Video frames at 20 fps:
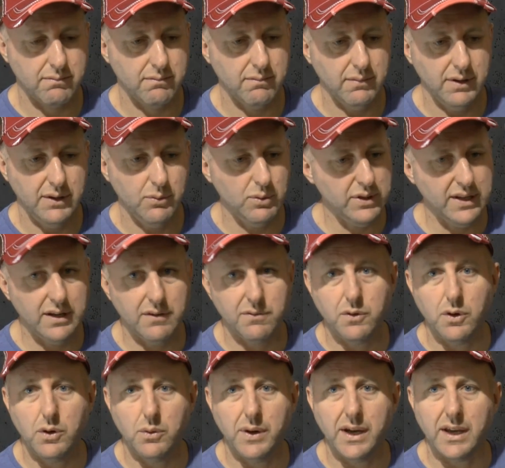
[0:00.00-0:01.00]

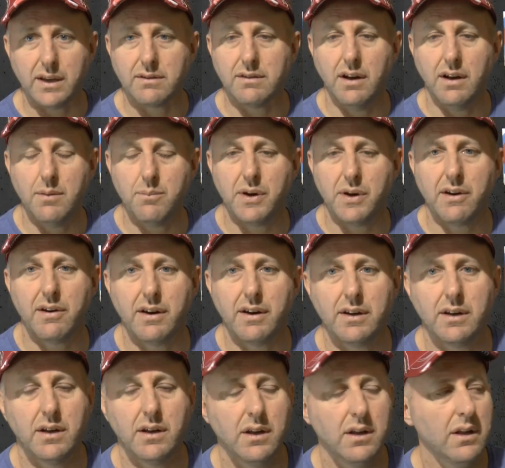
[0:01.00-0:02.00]
4-week time period.
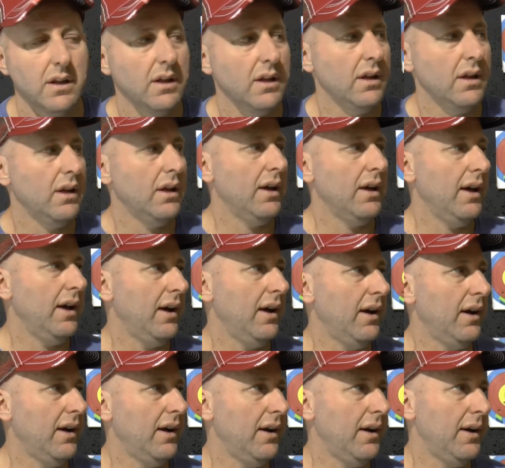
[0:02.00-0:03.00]

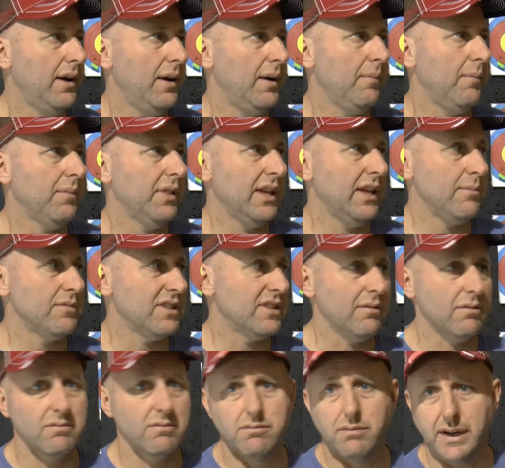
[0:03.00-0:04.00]
Limbs
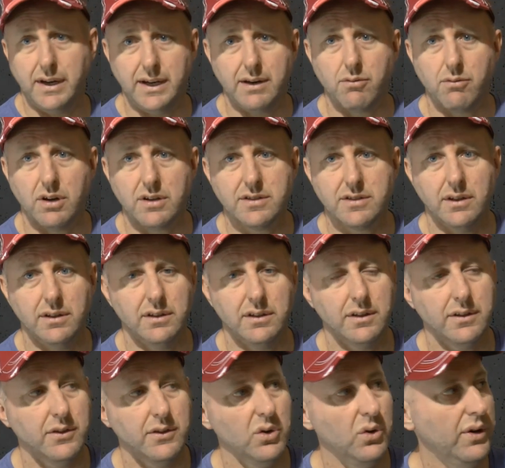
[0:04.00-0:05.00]
are really rock solid
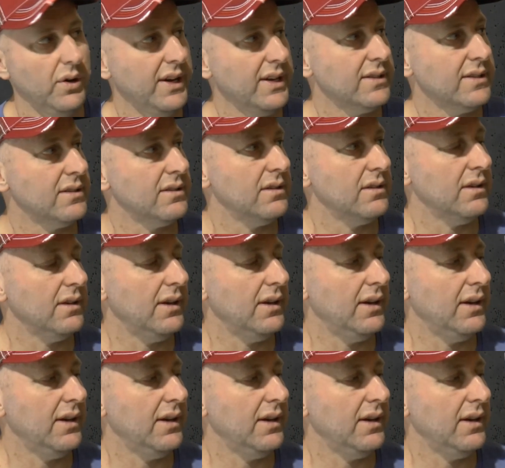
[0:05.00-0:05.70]
on the Hoyts.